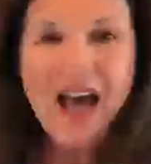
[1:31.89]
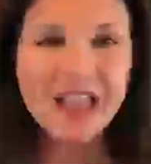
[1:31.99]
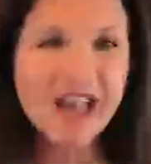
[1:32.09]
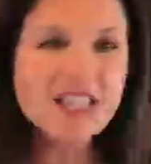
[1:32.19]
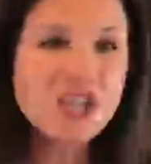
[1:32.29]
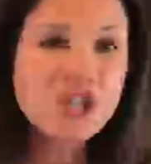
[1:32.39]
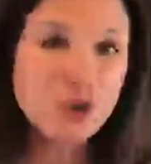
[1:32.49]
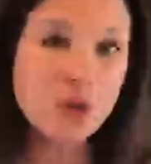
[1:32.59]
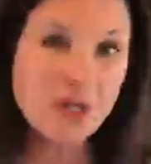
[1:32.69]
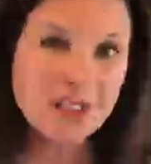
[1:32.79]
I like to
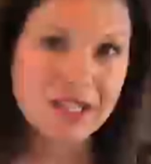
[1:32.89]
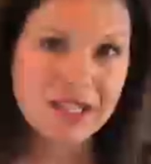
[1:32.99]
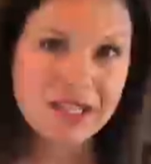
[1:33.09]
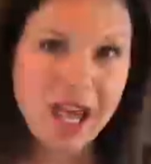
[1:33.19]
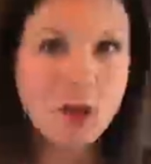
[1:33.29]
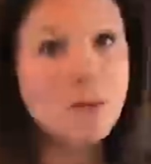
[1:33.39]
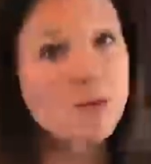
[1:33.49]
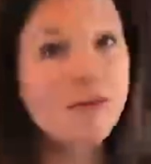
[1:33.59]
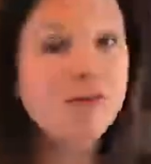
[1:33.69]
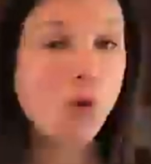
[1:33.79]
do this step
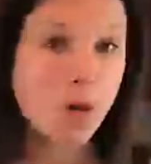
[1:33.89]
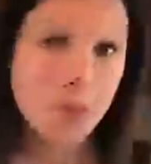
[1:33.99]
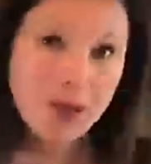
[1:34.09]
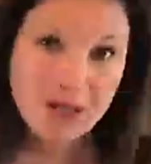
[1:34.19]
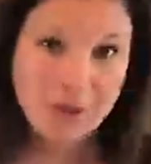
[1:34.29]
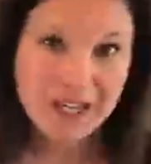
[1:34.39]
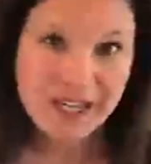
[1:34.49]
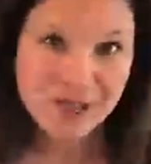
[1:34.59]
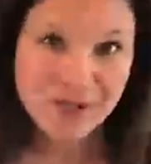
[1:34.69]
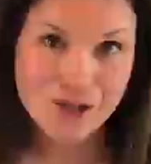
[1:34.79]
before putting
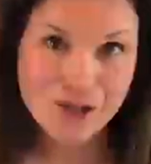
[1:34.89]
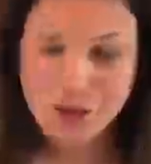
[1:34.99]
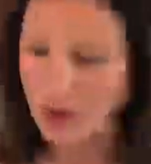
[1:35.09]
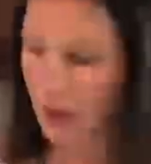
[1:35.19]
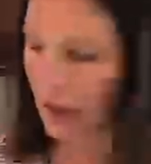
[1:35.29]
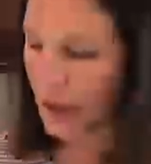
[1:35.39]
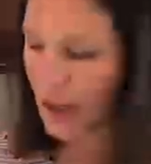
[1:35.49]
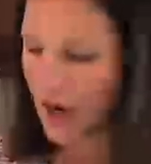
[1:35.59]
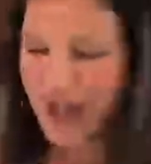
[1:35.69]
meat into the slow cooker,